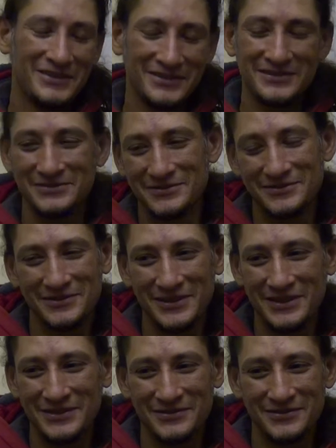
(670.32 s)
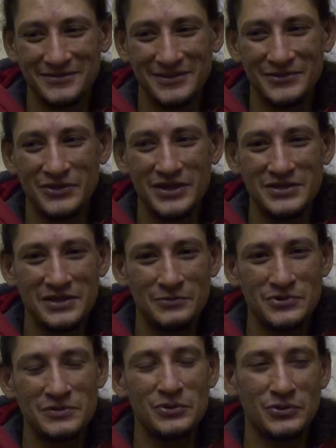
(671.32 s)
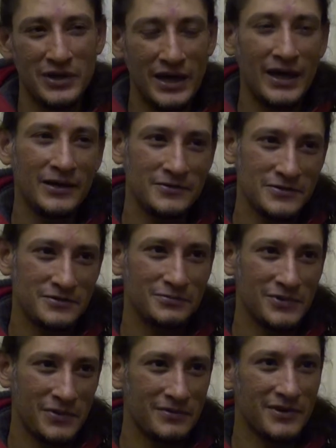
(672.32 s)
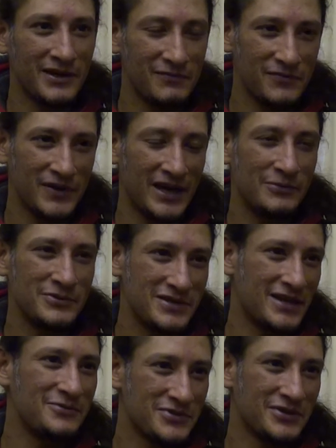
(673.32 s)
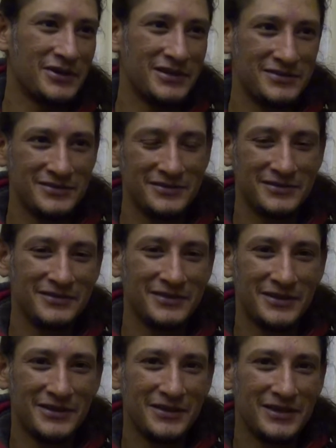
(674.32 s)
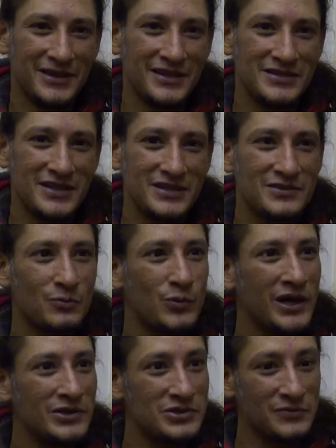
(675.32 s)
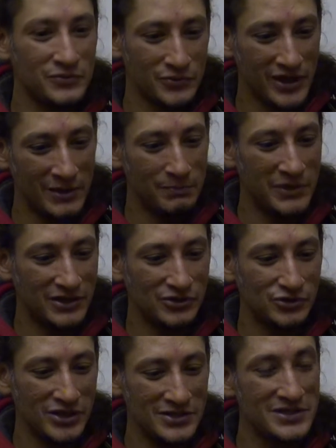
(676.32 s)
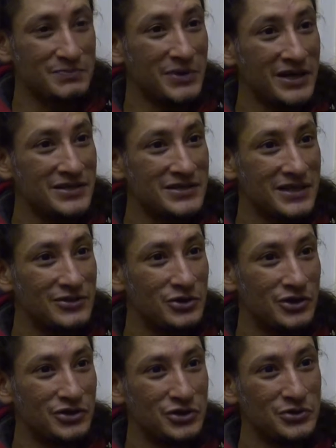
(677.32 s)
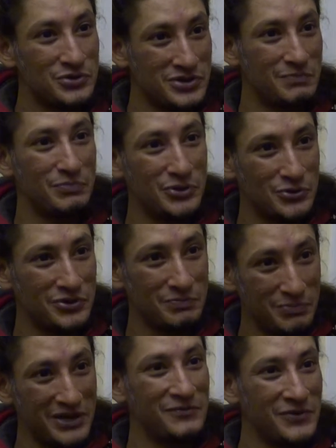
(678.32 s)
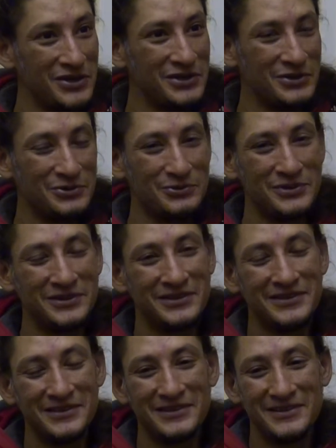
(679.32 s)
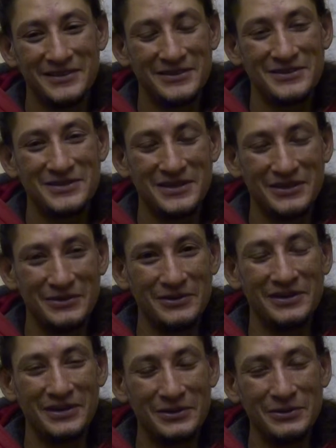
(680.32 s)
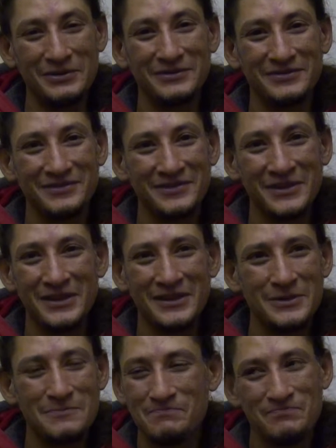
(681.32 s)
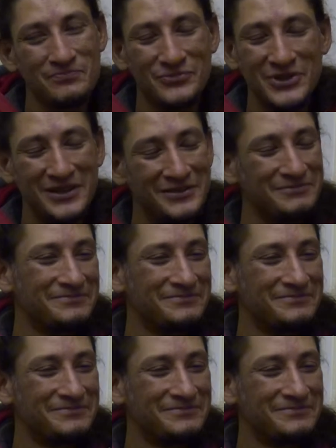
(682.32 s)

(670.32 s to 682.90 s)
Her idea was to build a house with, like, flowers outside. And I said, it's a waste of all that big green space that you could use to build a big vehicle. So, you know, yeah.